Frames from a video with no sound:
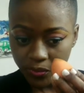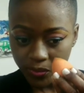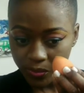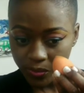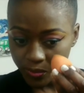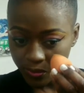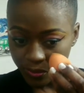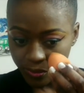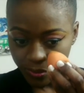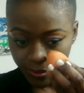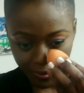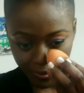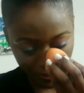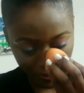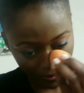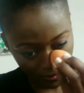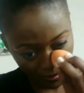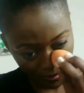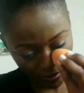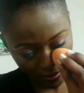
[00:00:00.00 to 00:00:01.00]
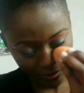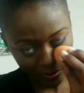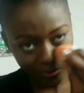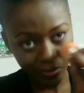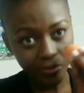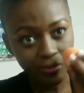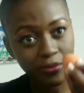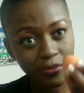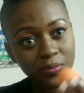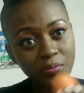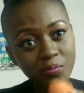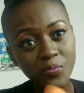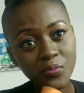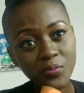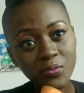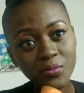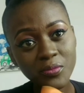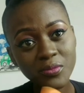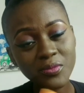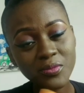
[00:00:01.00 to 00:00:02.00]
finish powder.
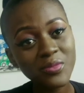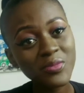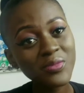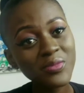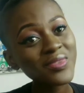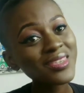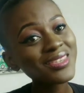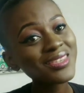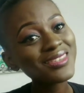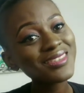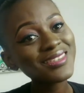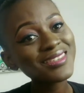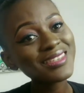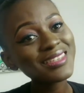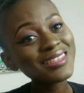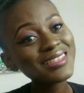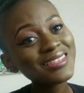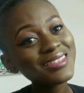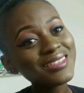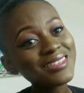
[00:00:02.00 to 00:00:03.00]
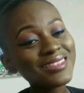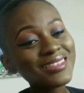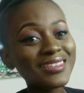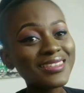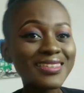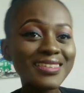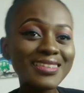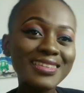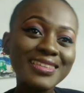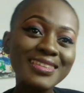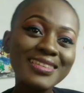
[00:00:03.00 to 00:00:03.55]
Do you understand, guys?